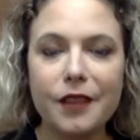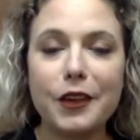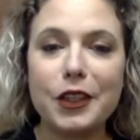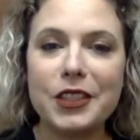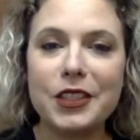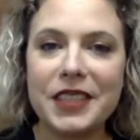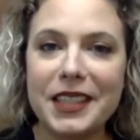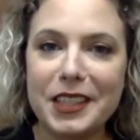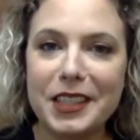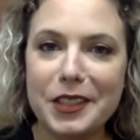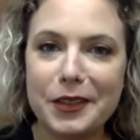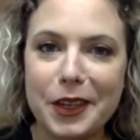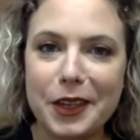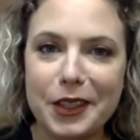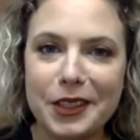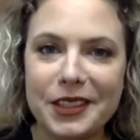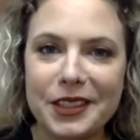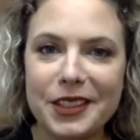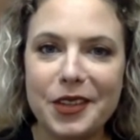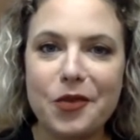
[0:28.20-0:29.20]
First things
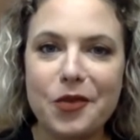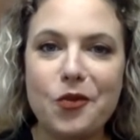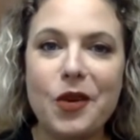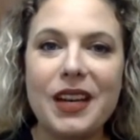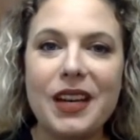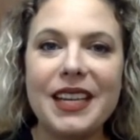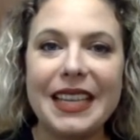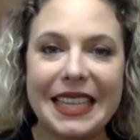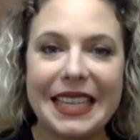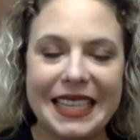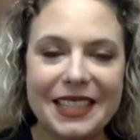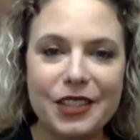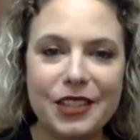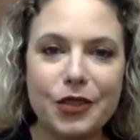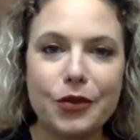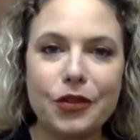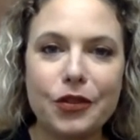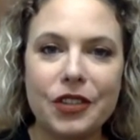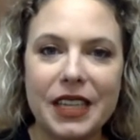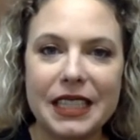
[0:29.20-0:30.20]
first, what is
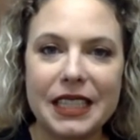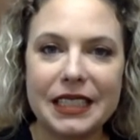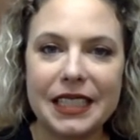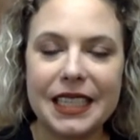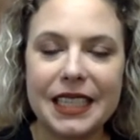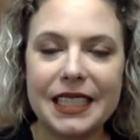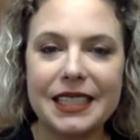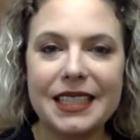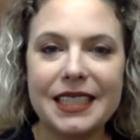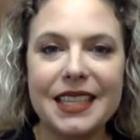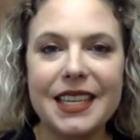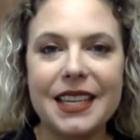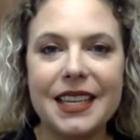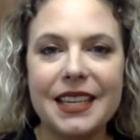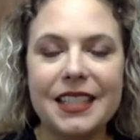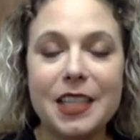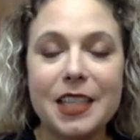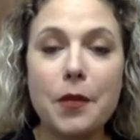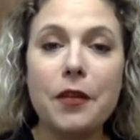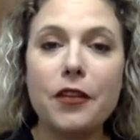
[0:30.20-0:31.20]
Google Analytics?
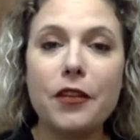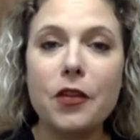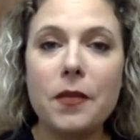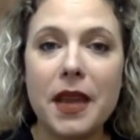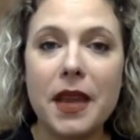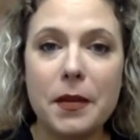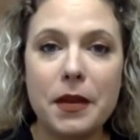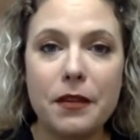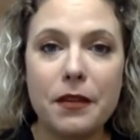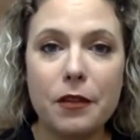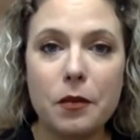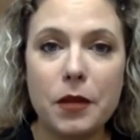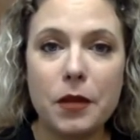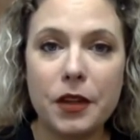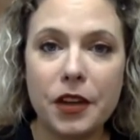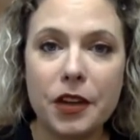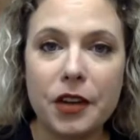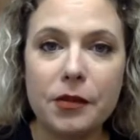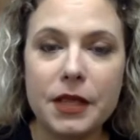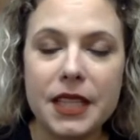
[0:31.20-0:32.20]
Some of you may be
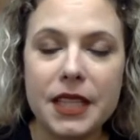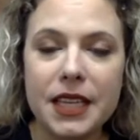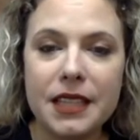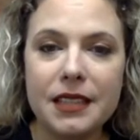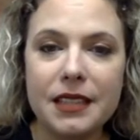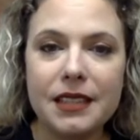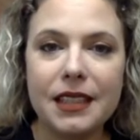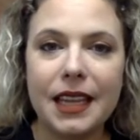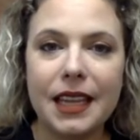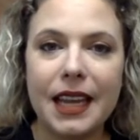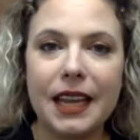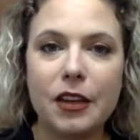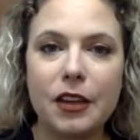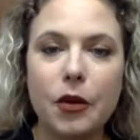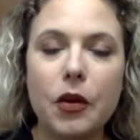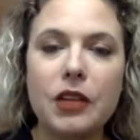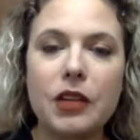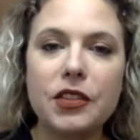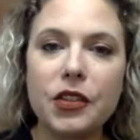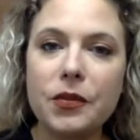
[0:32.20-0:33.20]
familiar with this, and you
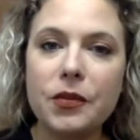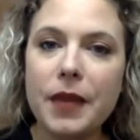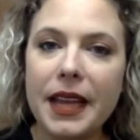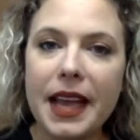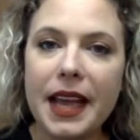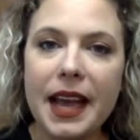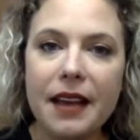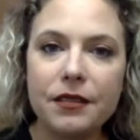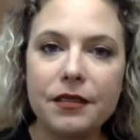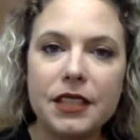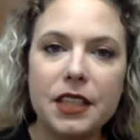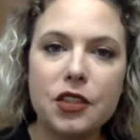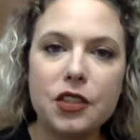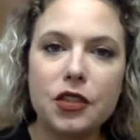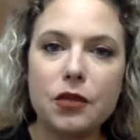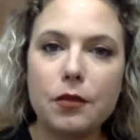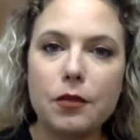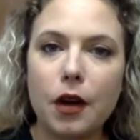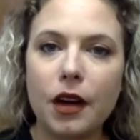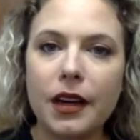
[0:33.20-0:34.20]
also may have
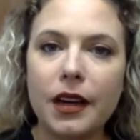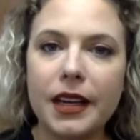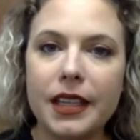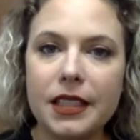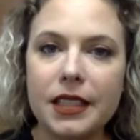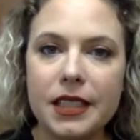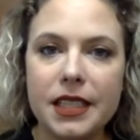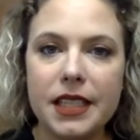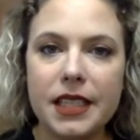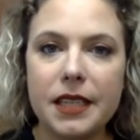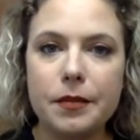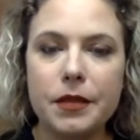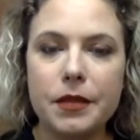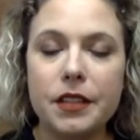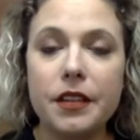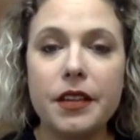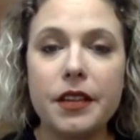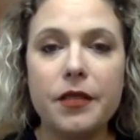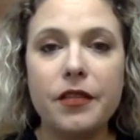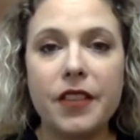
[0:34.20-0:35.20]
digital marketing teams,
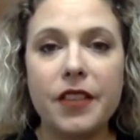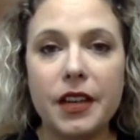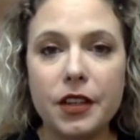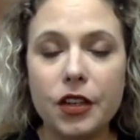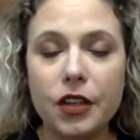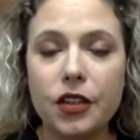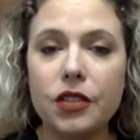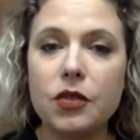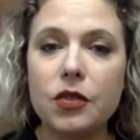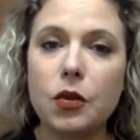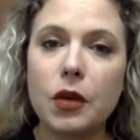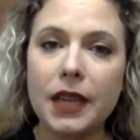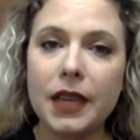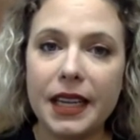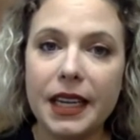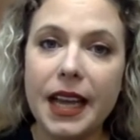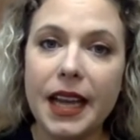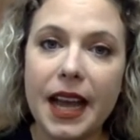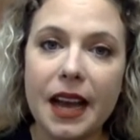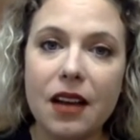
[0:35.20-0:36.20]
vendors, or
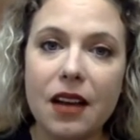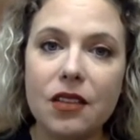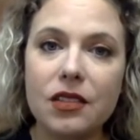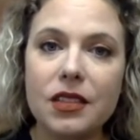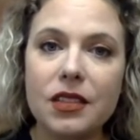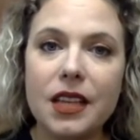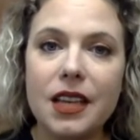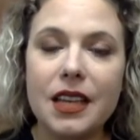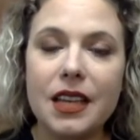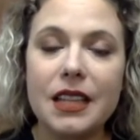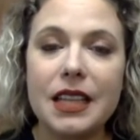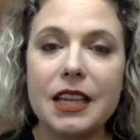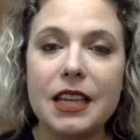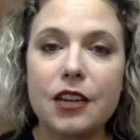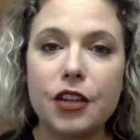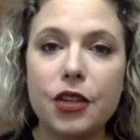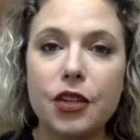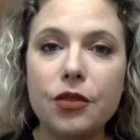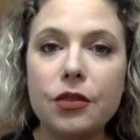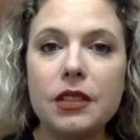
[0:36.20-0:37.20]
in-house that
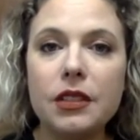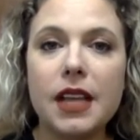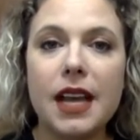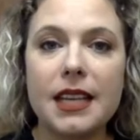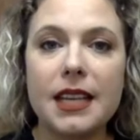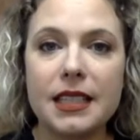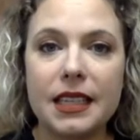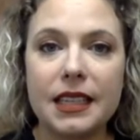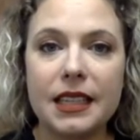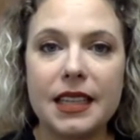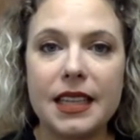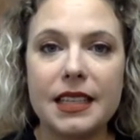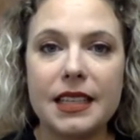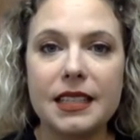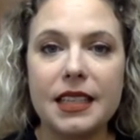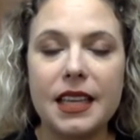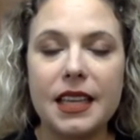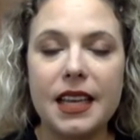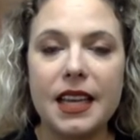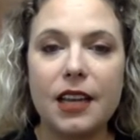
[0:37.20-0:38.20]
are utilizing
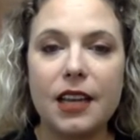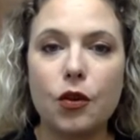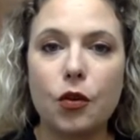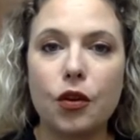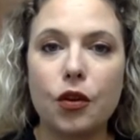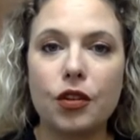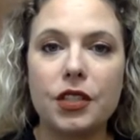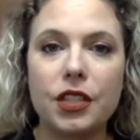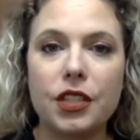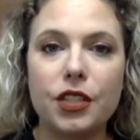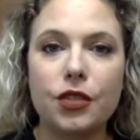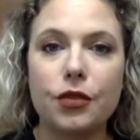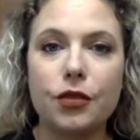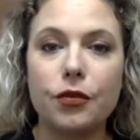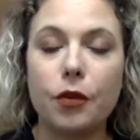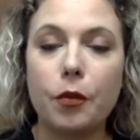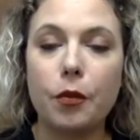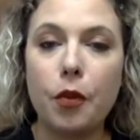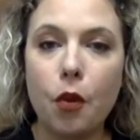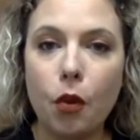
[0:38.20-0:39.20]
this in order to do
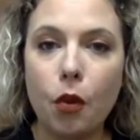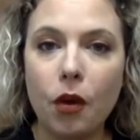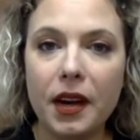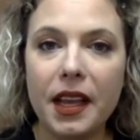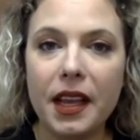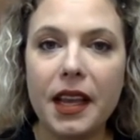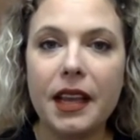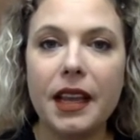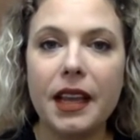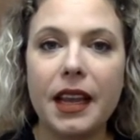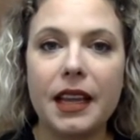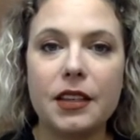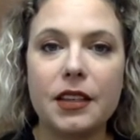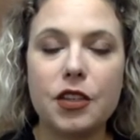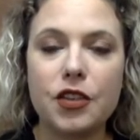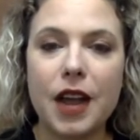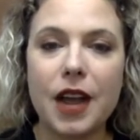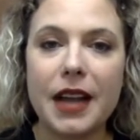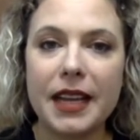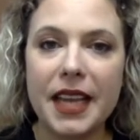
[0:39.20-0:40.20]
reporting and
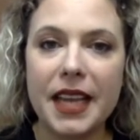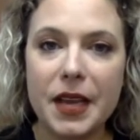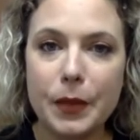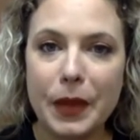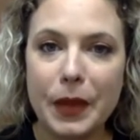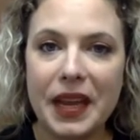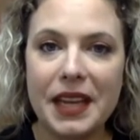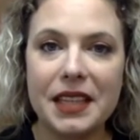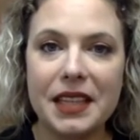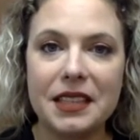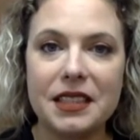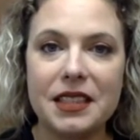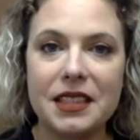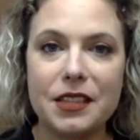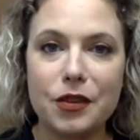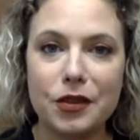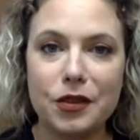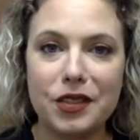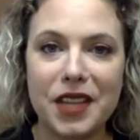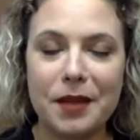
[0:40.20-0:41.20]
track campaigns
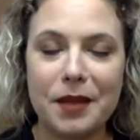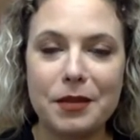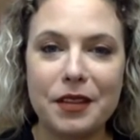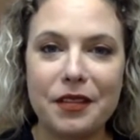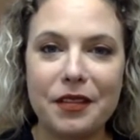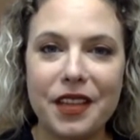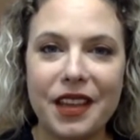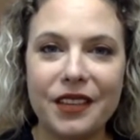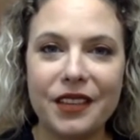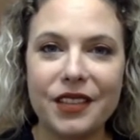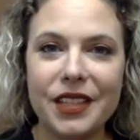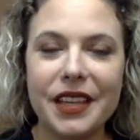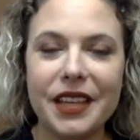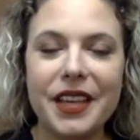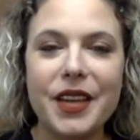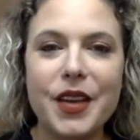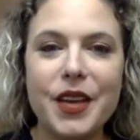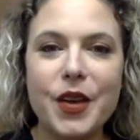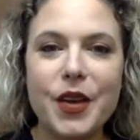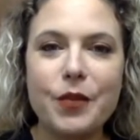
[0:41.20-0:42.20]
and those types of things.
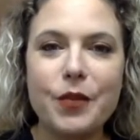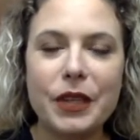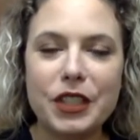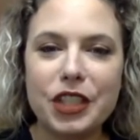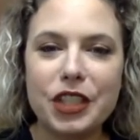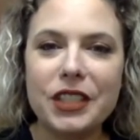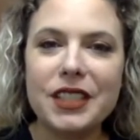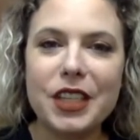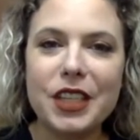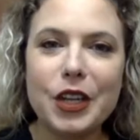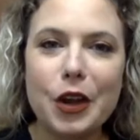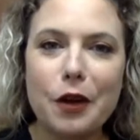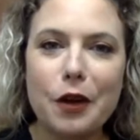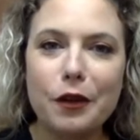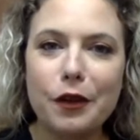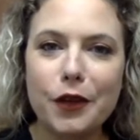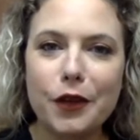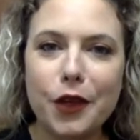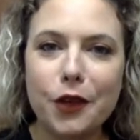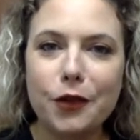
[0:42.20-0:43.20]
But just an
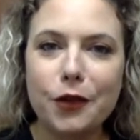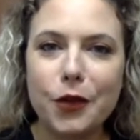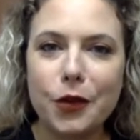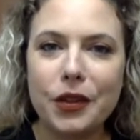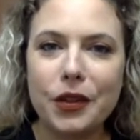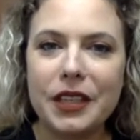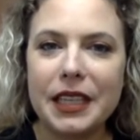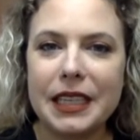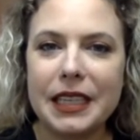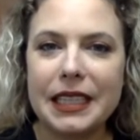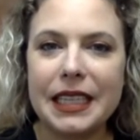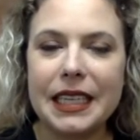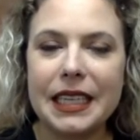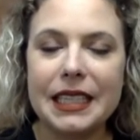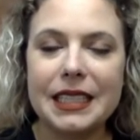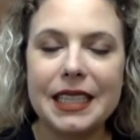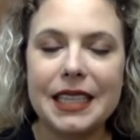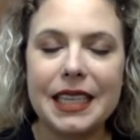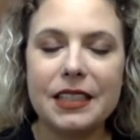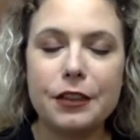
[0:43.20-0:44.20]
overview of Google
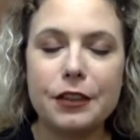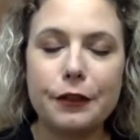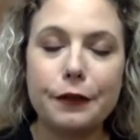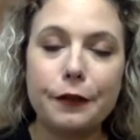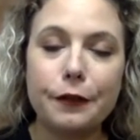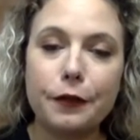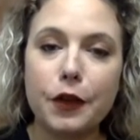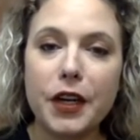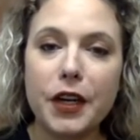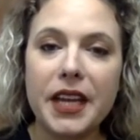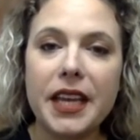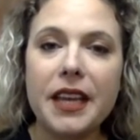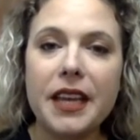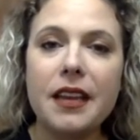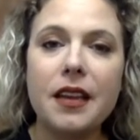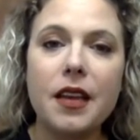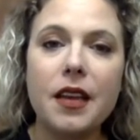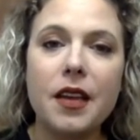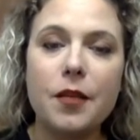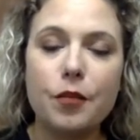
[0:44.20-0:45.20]
Analytics, it's a
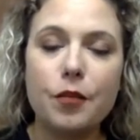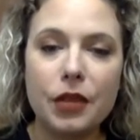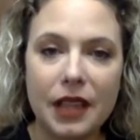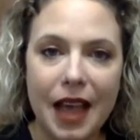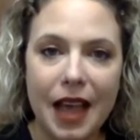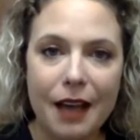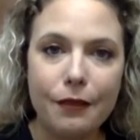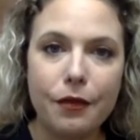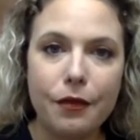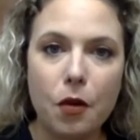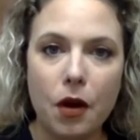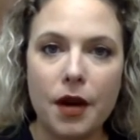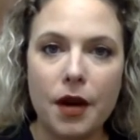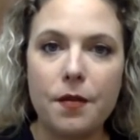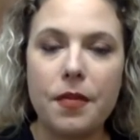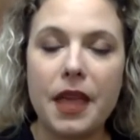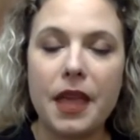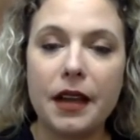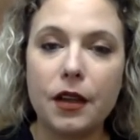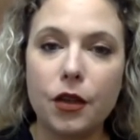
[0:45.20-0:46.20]
free
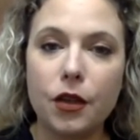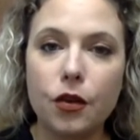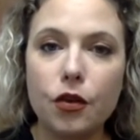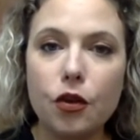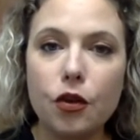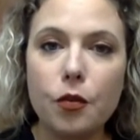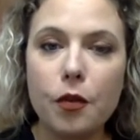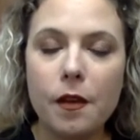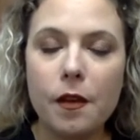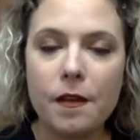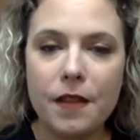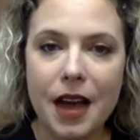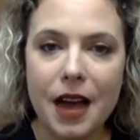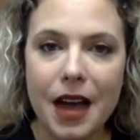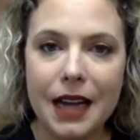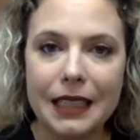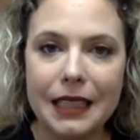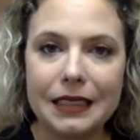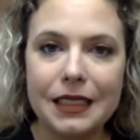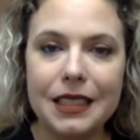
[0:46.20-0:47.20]
platform that Google
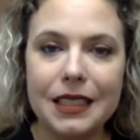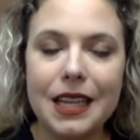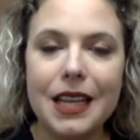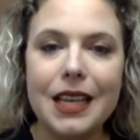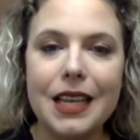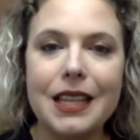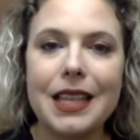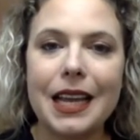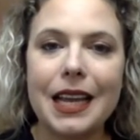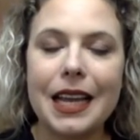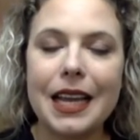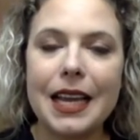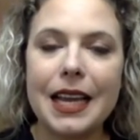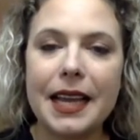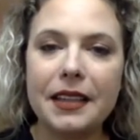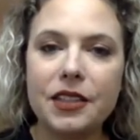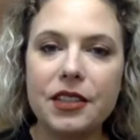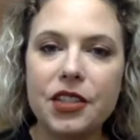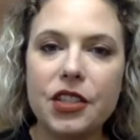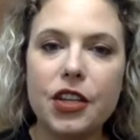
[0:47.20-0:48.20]
provides that
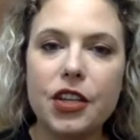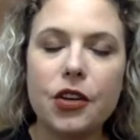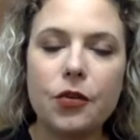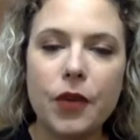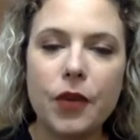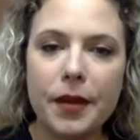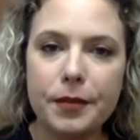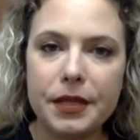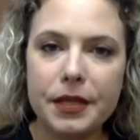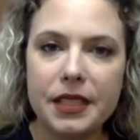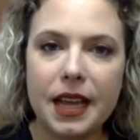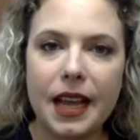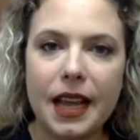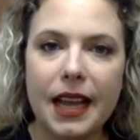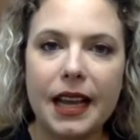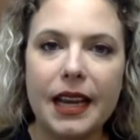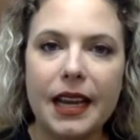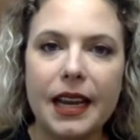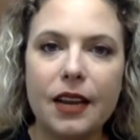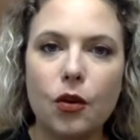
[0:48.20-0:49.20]
connects to your
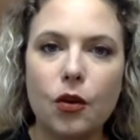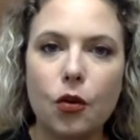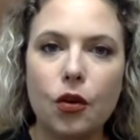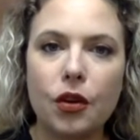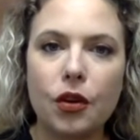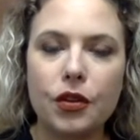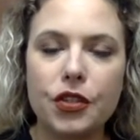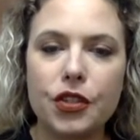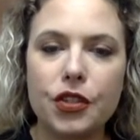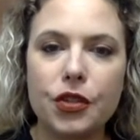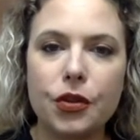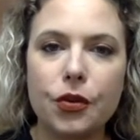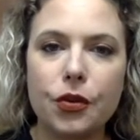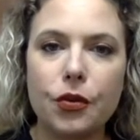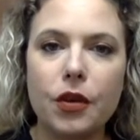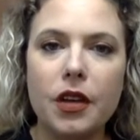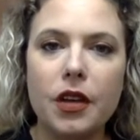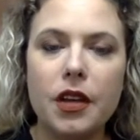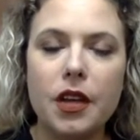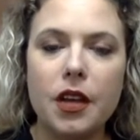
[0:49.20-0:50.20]
website in order
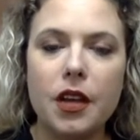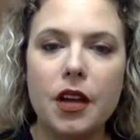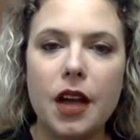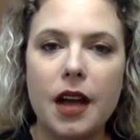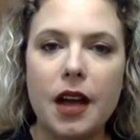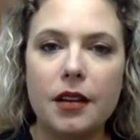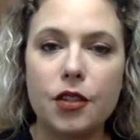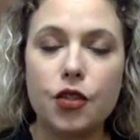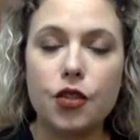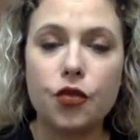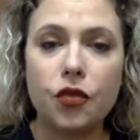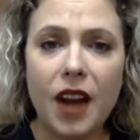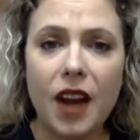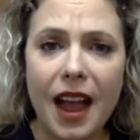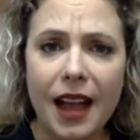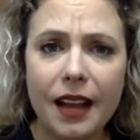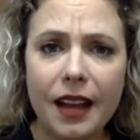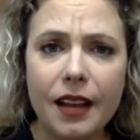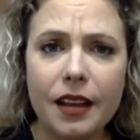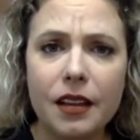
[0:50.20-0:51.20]
to
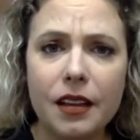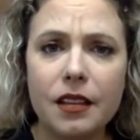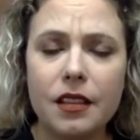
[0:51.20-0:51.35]
track